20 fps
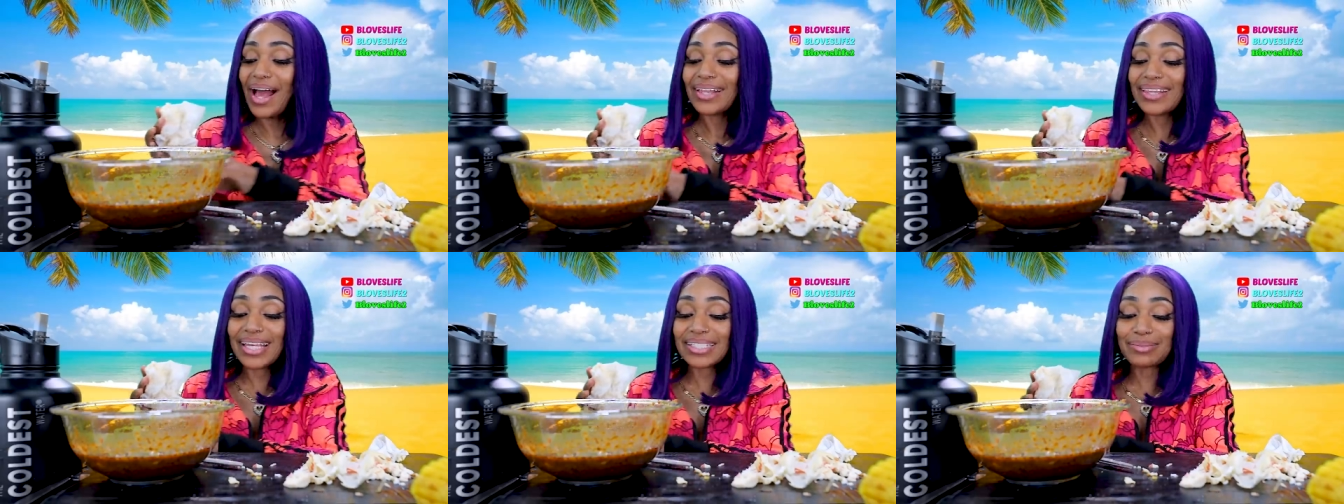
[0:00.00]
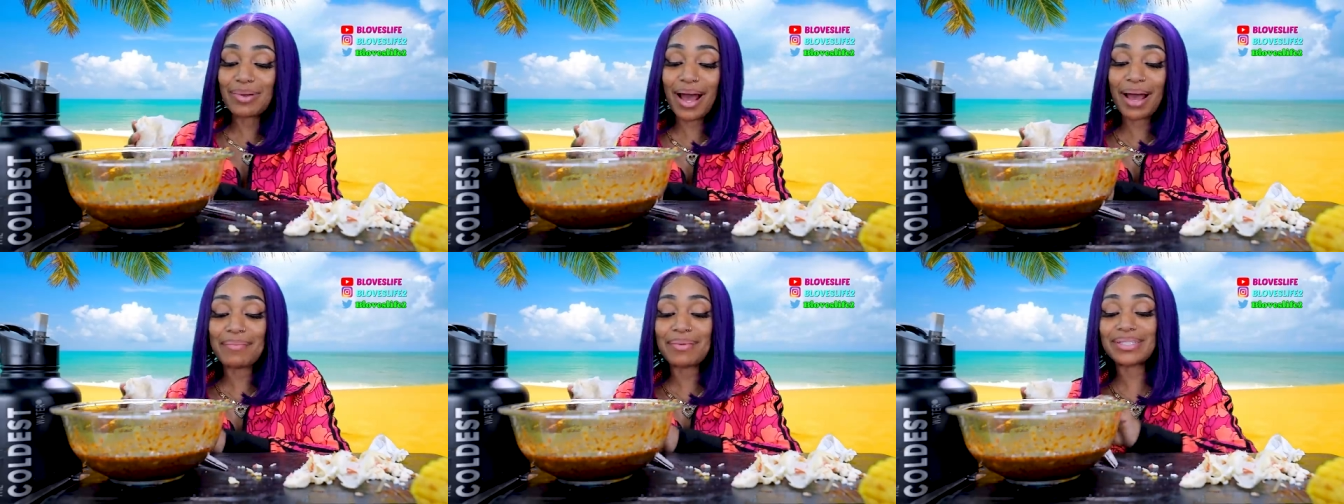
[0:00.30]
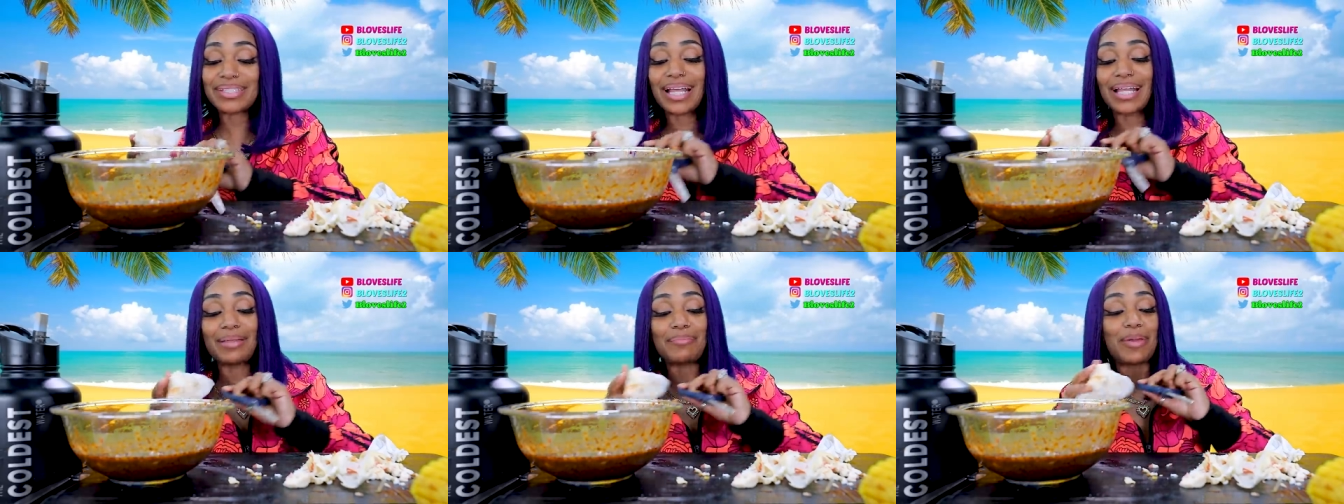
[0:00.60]
That's why I
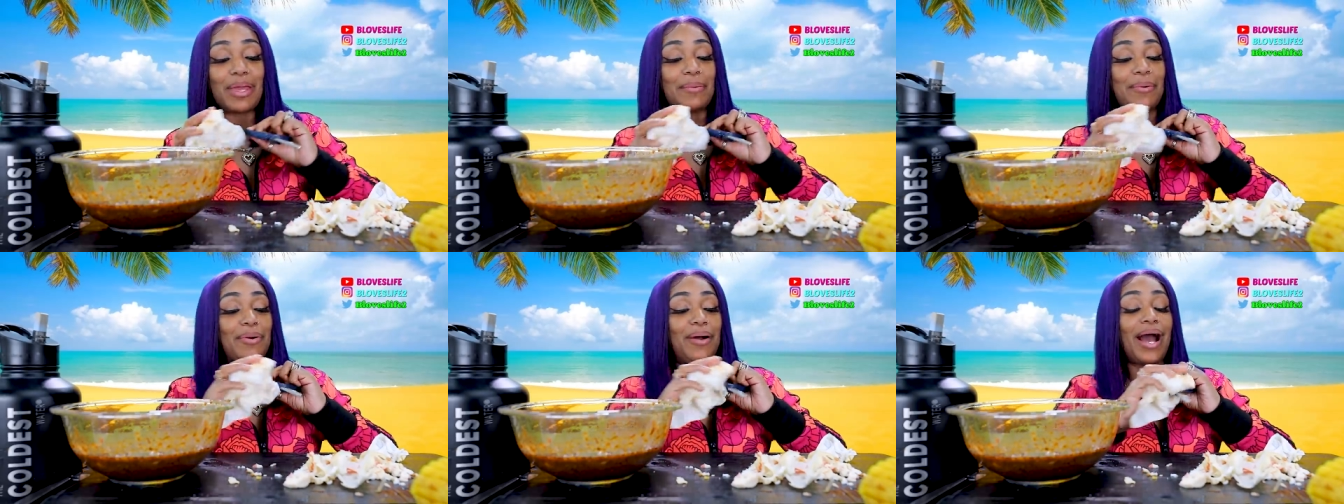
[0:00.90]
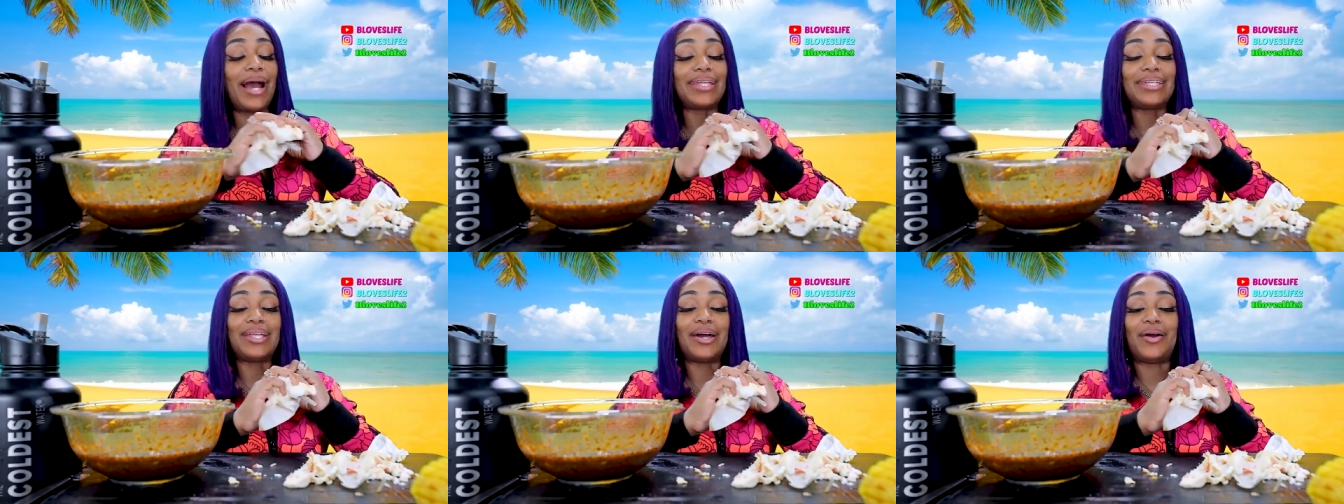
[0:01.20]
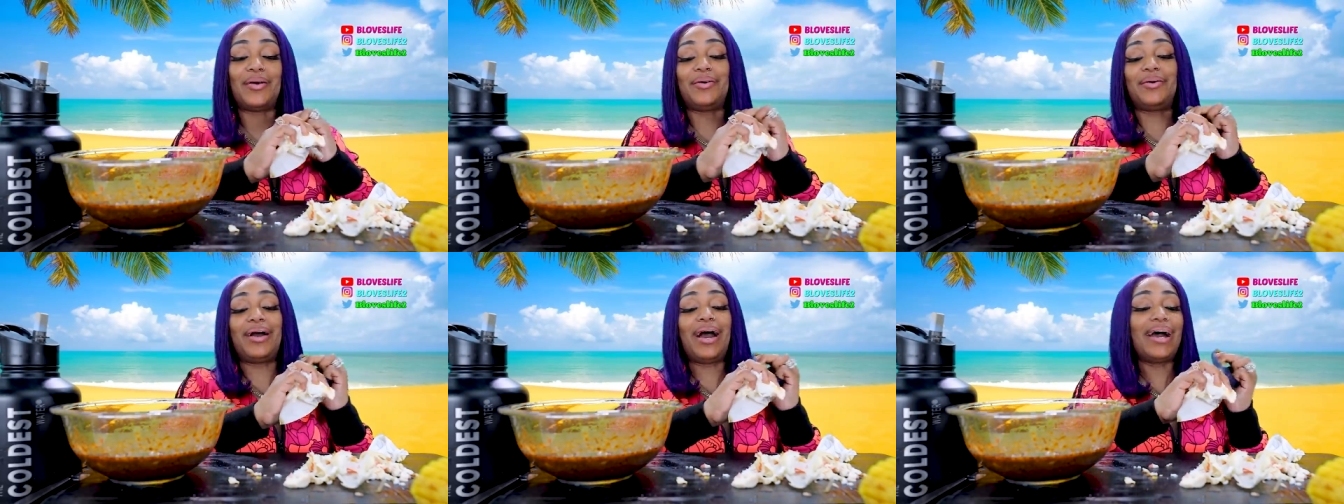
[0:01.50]
be telling people. I
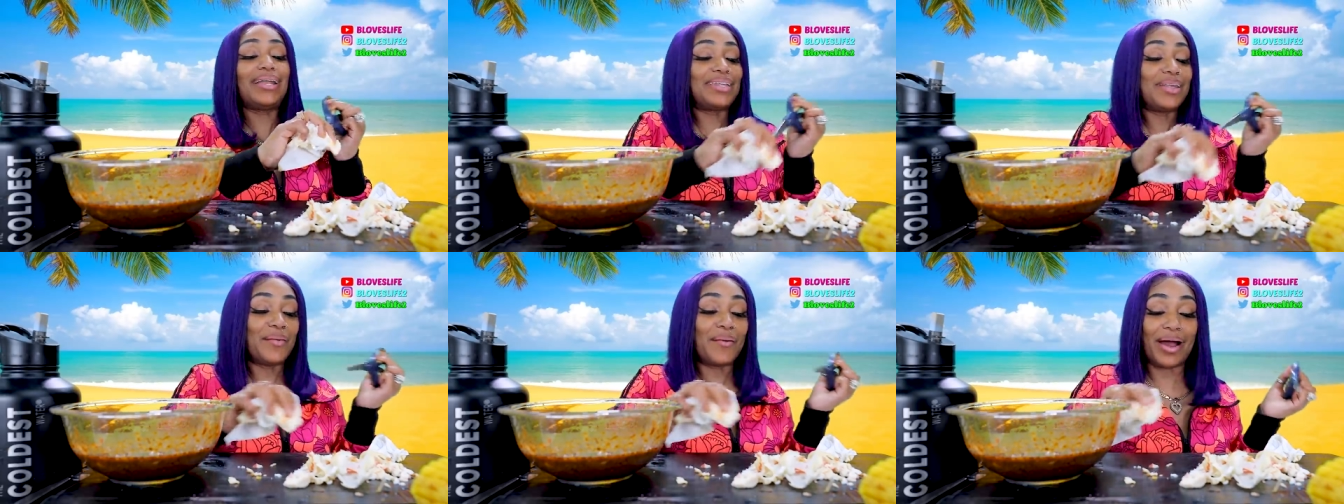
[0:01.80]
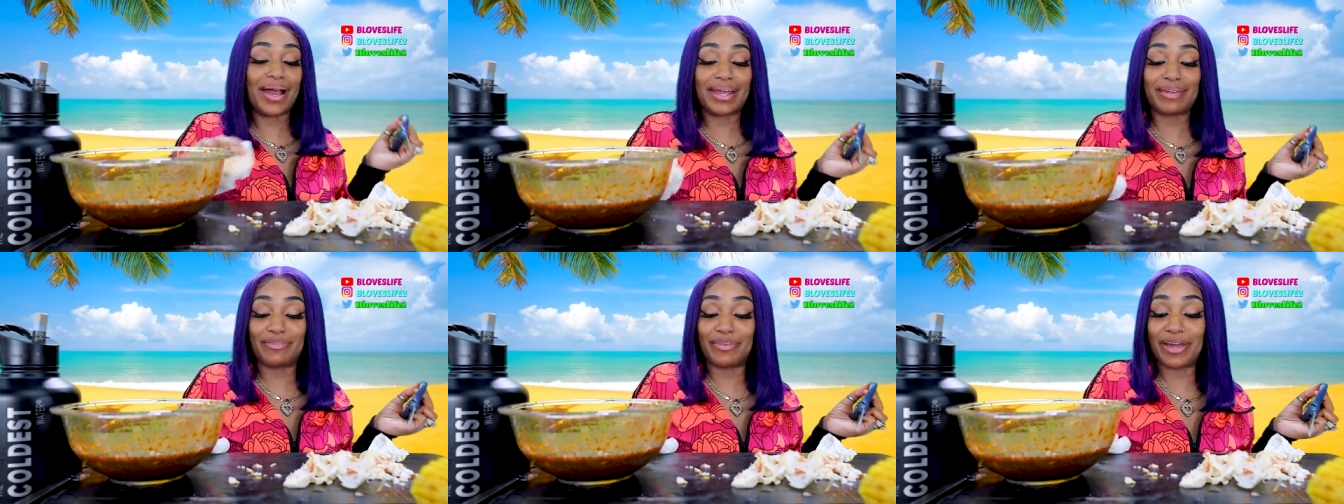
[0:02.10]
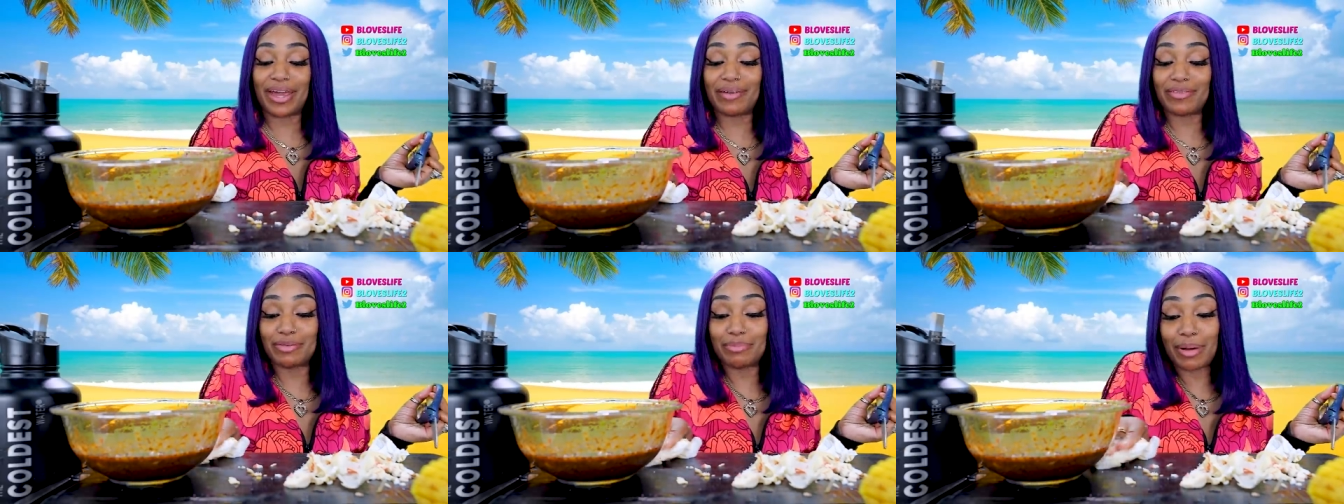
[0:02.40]
know. I know I ain't
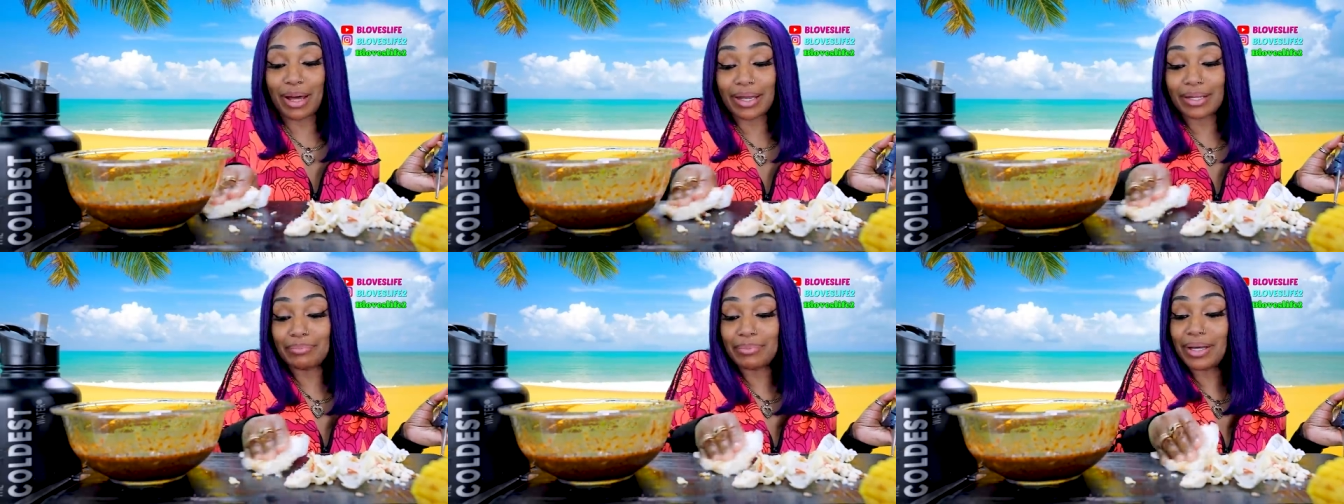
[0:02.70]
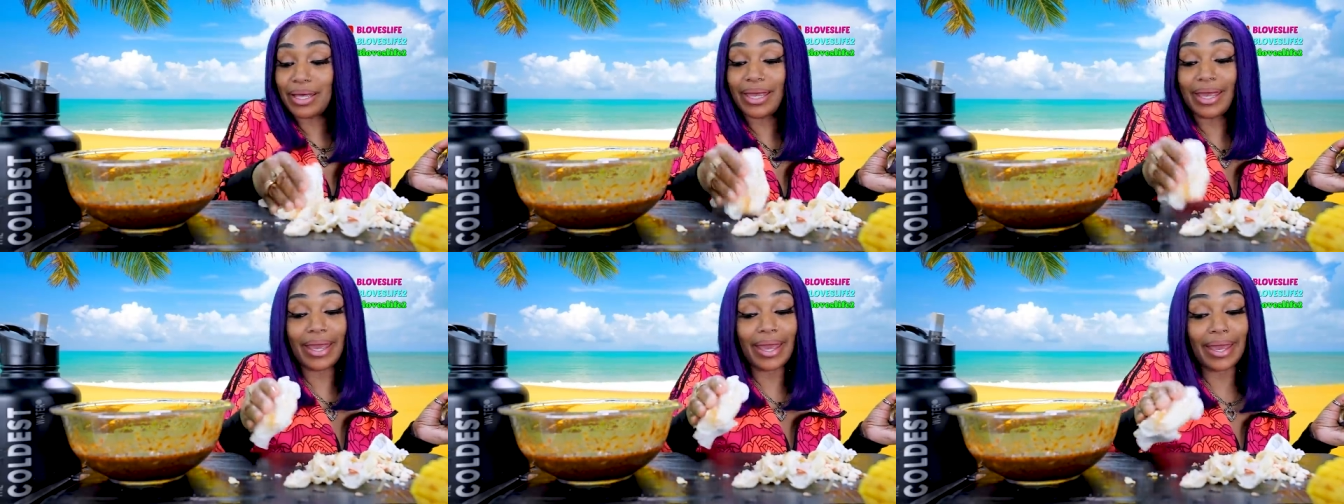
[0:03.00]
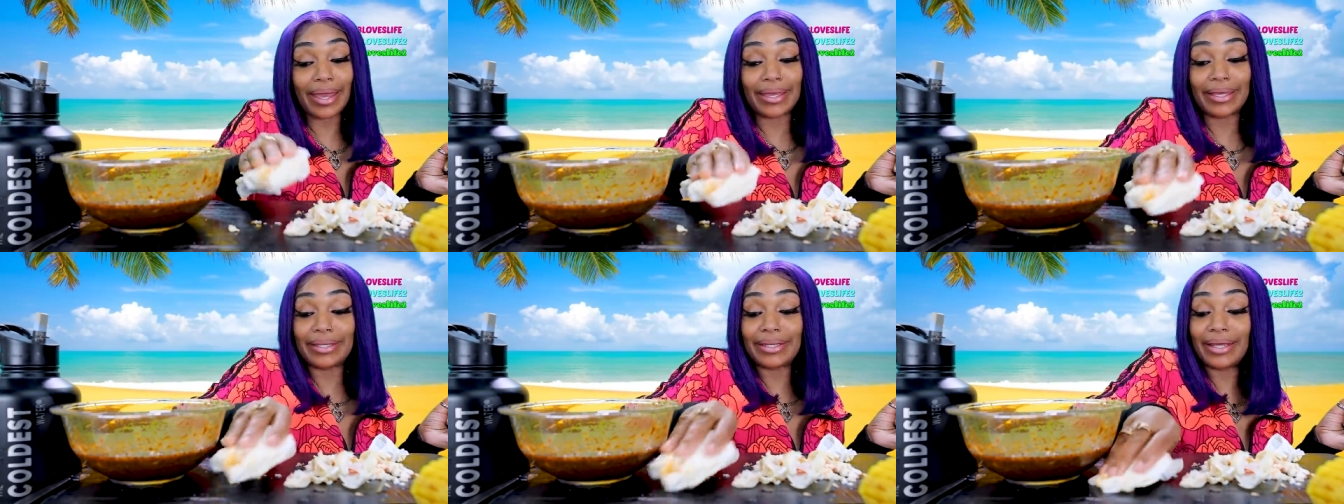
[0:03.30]
for everybody. But
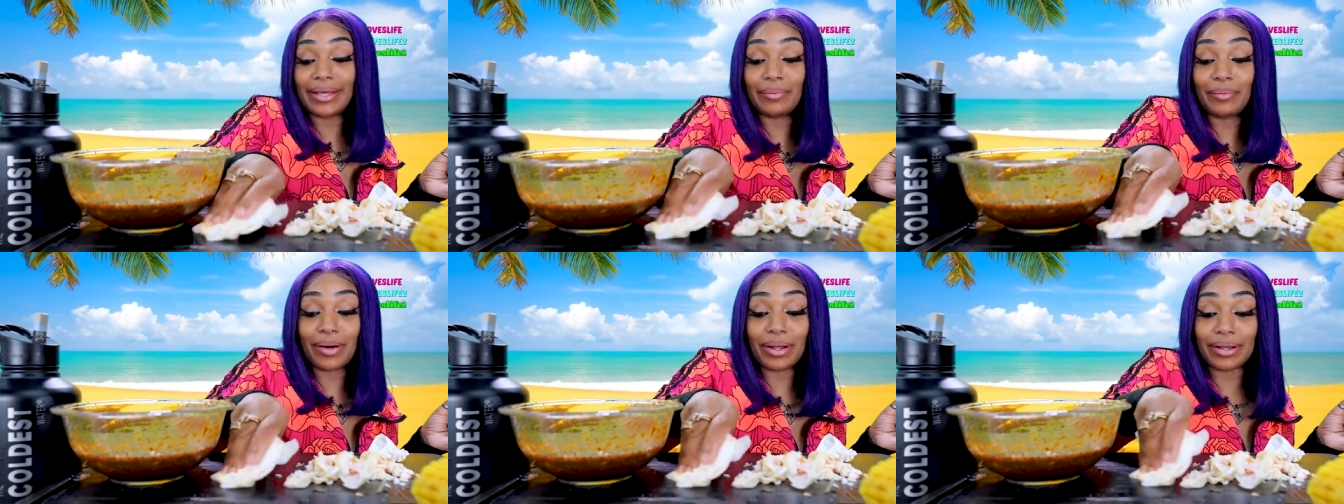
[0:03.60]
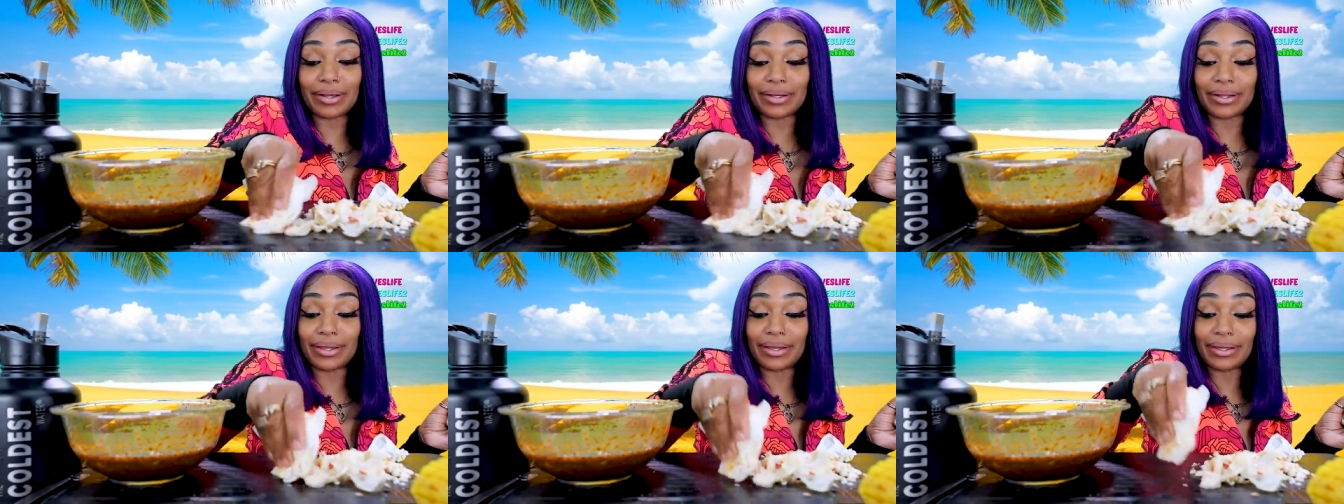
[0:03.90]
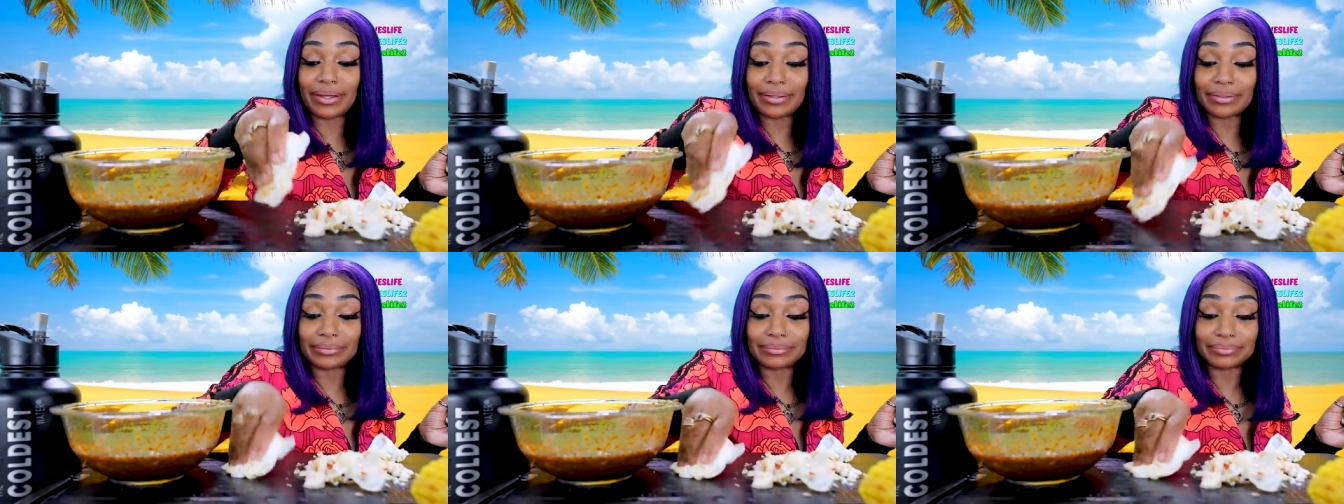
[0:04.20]
hey, it is what it
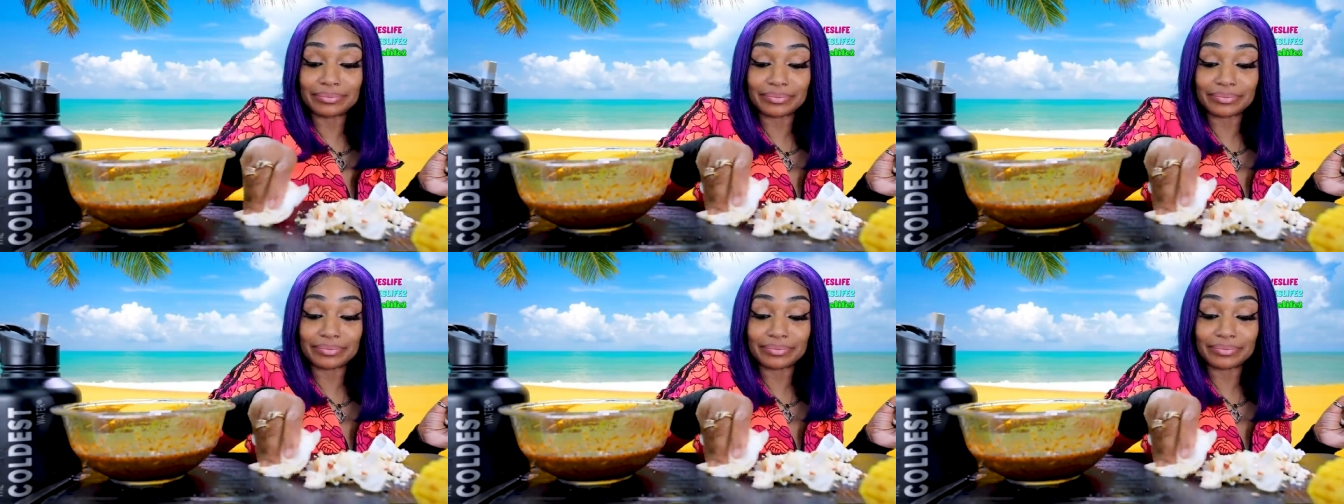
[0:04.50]
is.